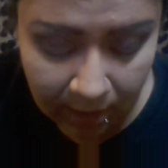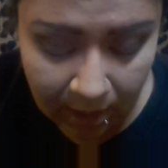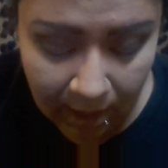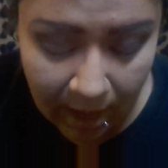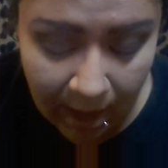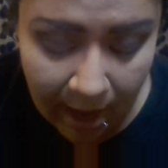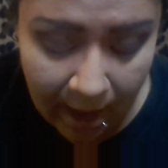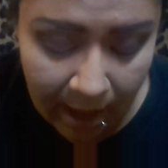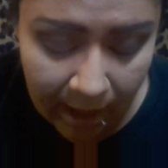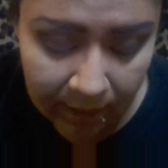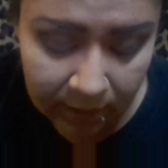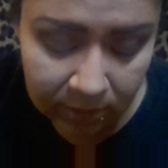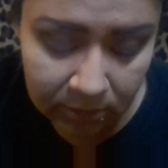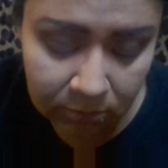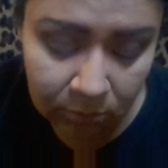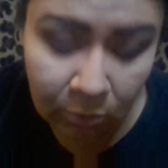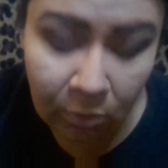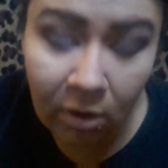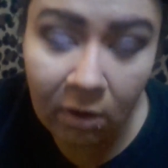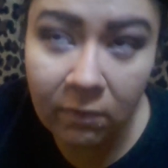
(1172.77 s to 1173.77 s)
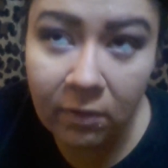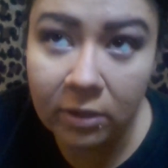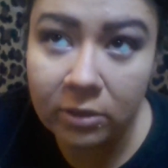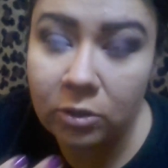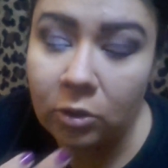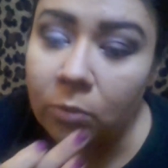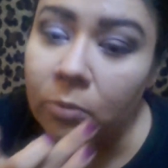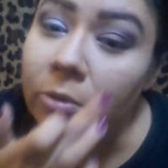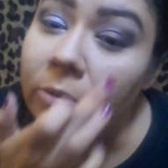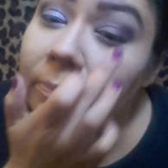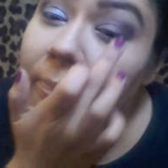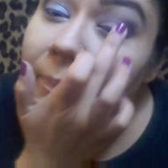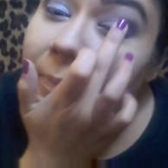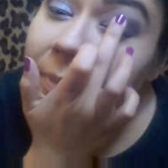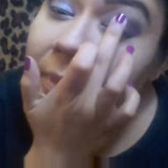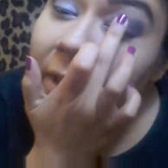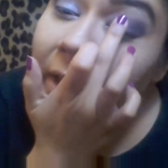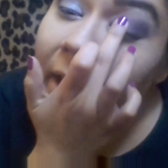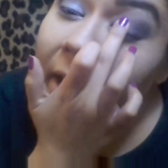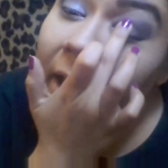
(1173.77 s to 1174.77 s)
And, well, of October.
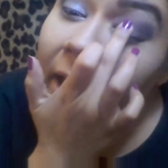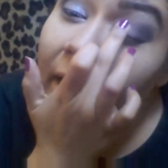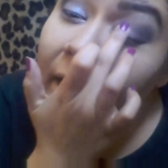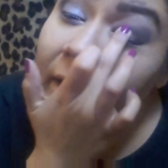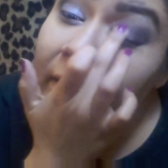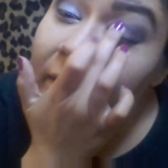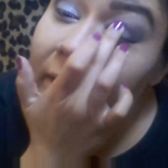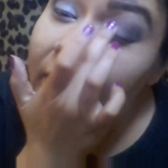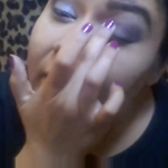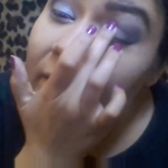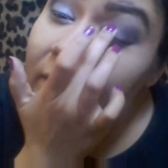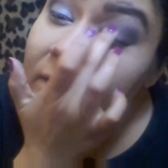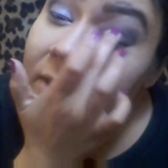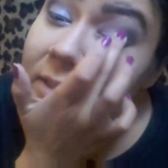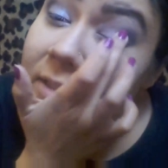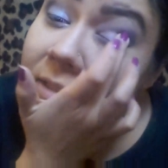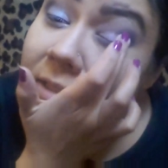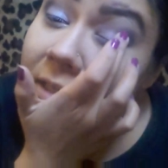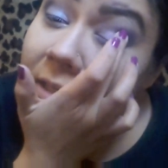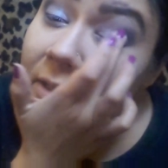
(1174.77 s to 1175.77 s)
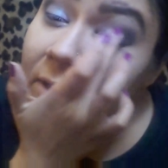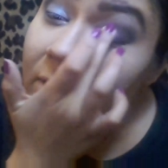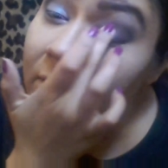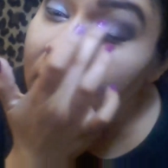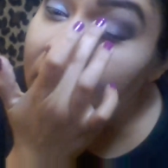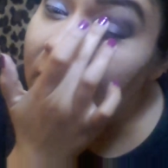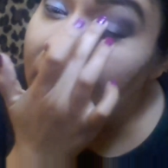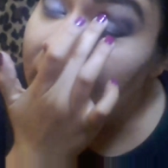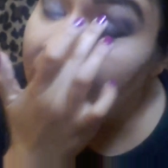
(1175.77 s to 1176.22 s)
And see,